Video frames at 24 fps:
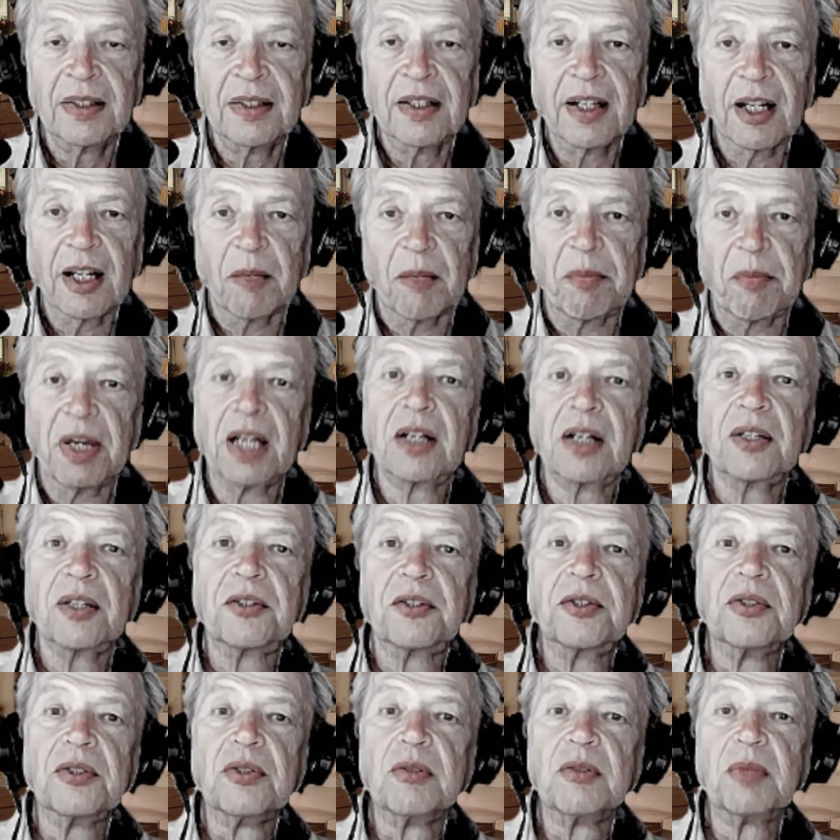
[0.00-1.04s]
a peg or
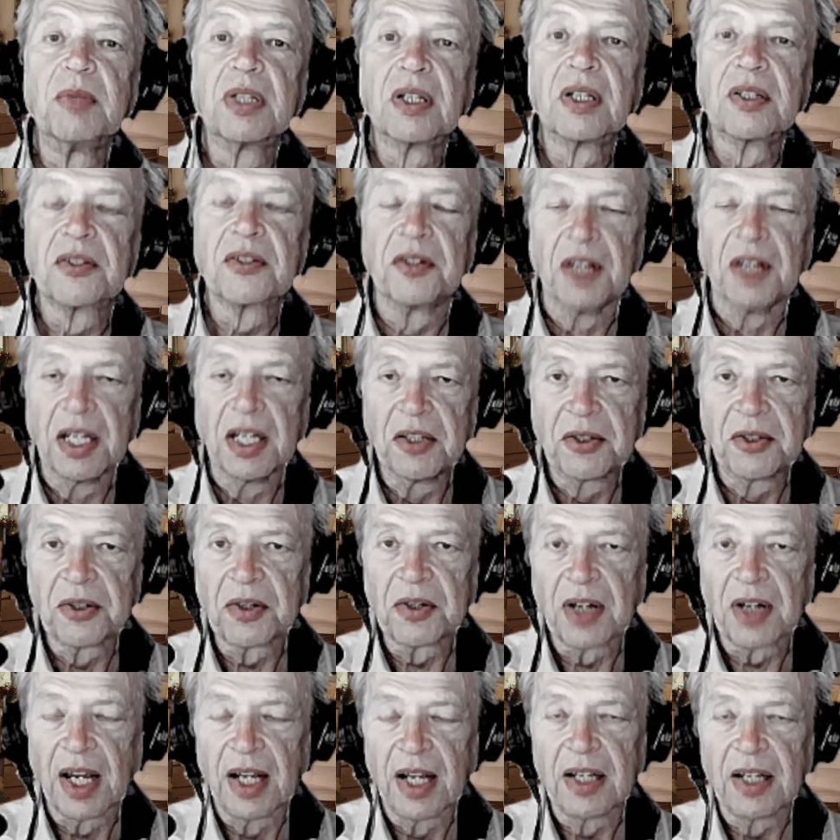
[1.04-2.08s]
two because nature
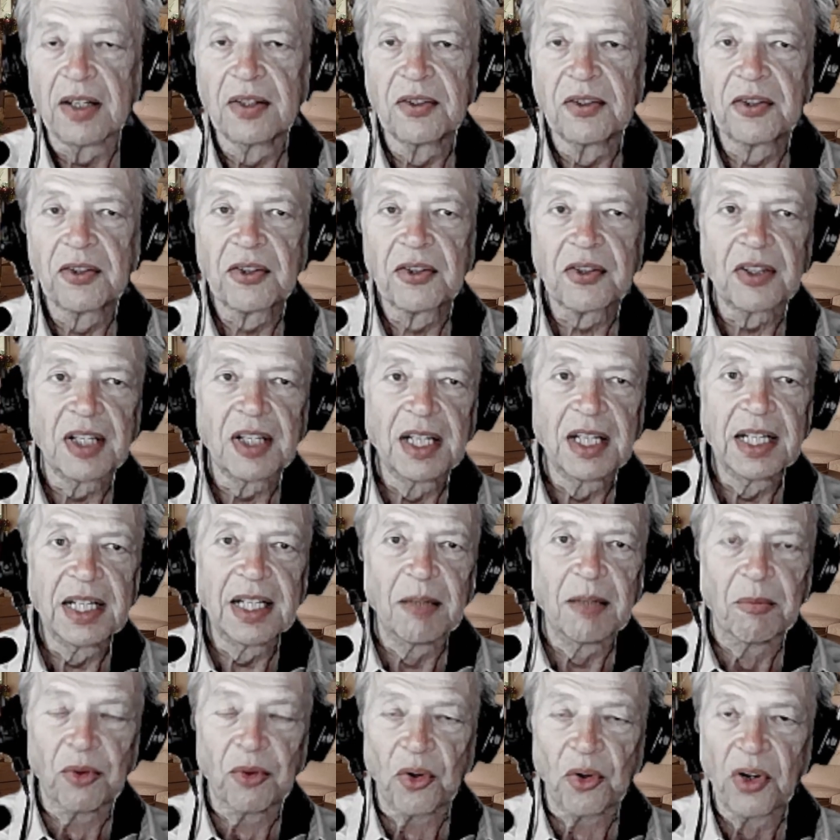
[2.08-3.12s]
has
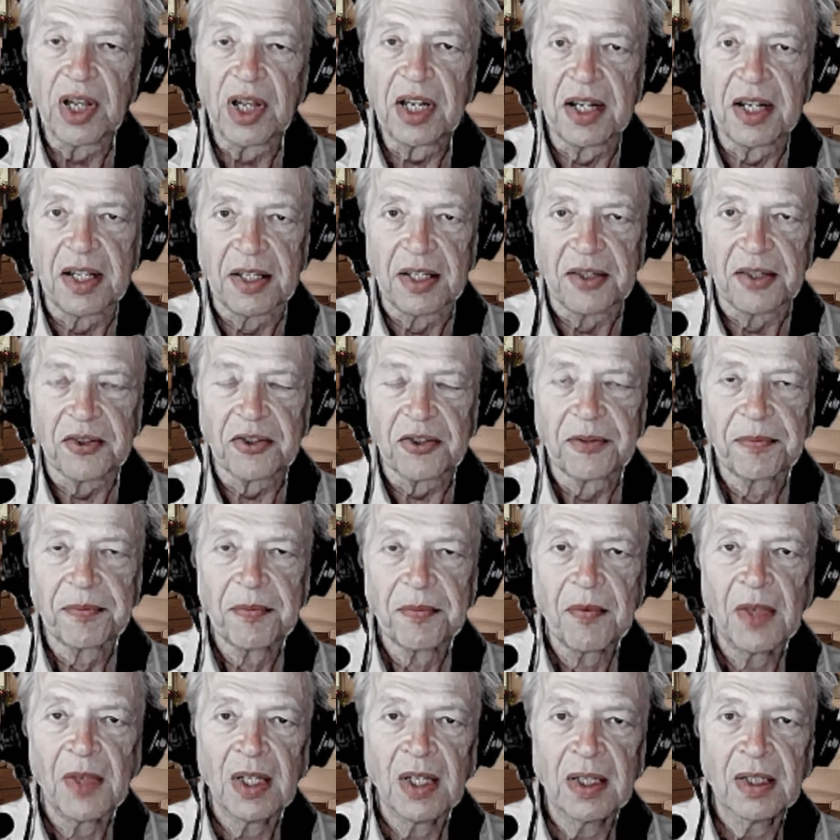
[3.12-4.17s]
bred us
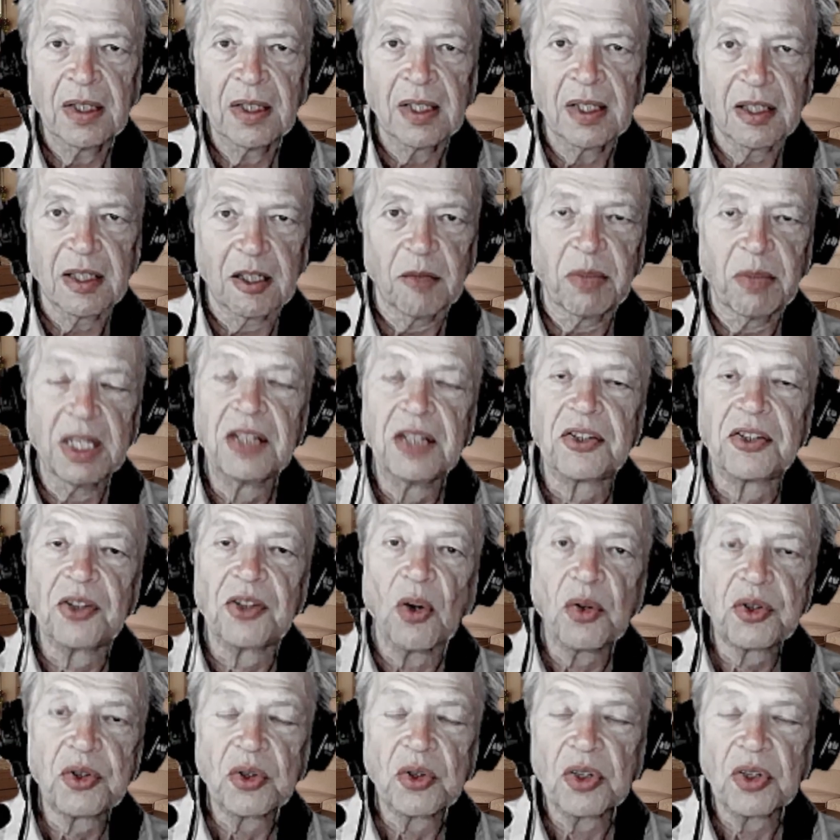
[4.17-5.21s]
to be
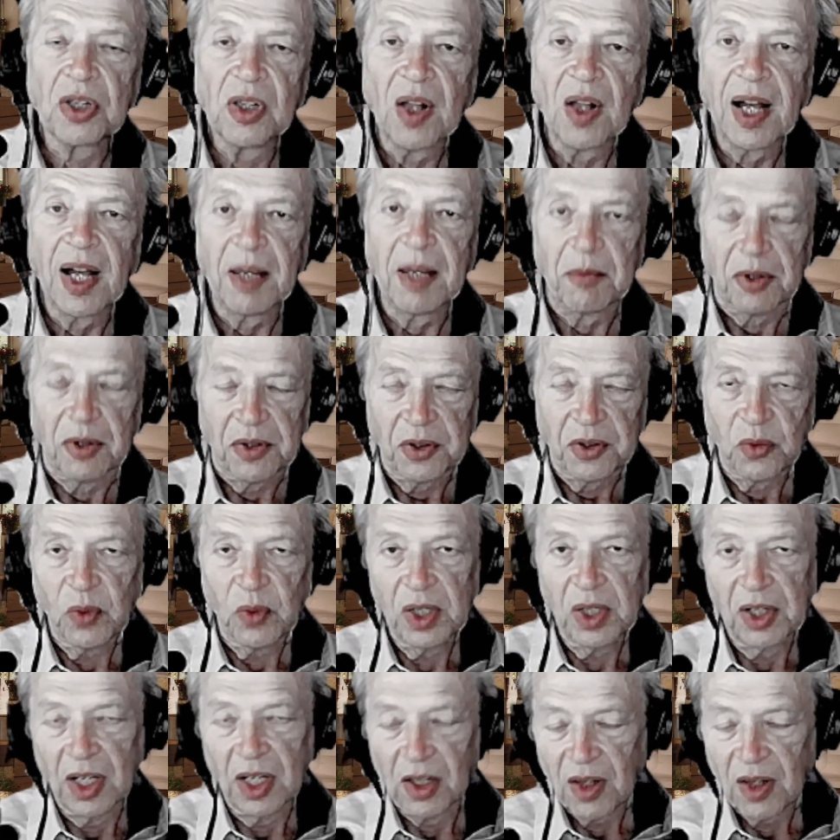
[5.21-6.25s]
social climbers. We
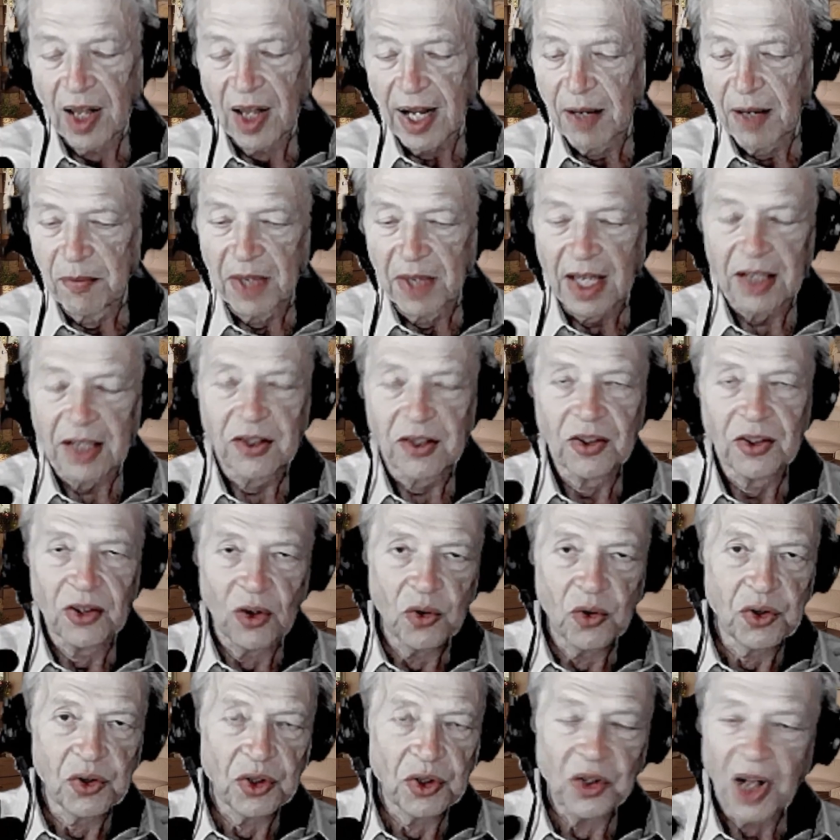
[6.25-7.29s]
climb that
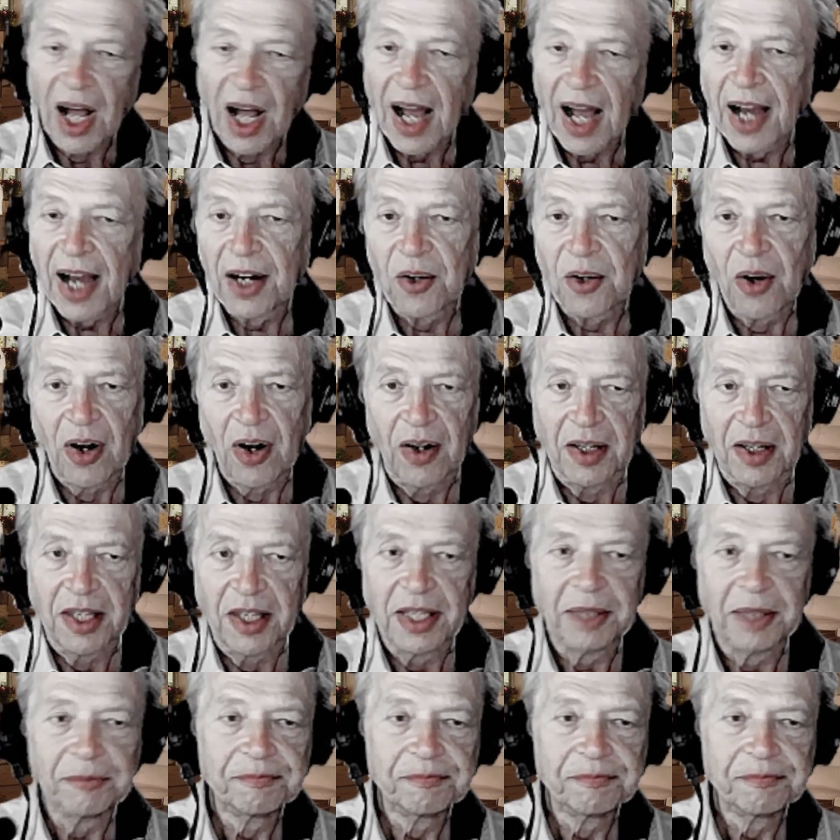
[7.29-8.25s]
social hierarchy.